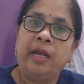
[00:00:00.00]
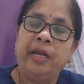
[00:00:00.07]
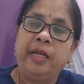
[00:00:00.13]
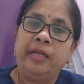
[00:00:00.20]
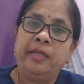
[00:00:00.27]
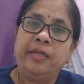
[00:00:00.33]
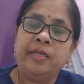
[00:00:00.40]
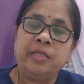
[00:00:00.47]

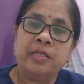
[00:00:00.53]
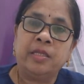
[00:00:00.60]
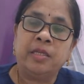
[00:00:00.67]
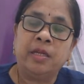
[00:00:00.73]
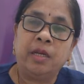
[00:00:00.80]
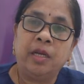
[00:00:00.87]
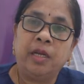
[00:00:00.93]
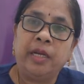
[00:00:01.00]
in
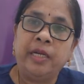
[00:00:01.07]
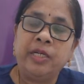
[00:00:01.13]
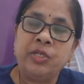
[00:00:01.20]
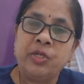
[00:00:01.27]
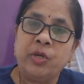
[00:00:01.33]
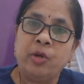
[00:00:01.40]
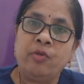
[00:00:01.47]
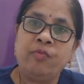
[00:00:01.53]
this,
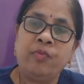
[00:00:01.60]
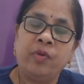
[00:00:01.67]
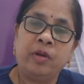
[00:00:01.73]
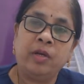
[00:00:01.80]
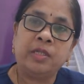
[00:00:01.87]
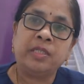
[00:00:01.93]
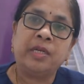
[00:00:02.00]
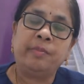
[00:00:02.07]
instead of
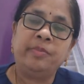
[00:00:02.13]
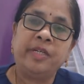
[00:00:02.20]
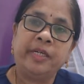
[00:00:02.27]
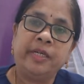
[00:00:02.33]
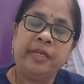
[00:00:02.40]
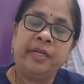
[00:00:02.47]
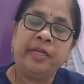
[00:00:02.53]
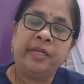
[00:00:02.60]

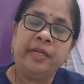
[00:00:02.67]
subjecting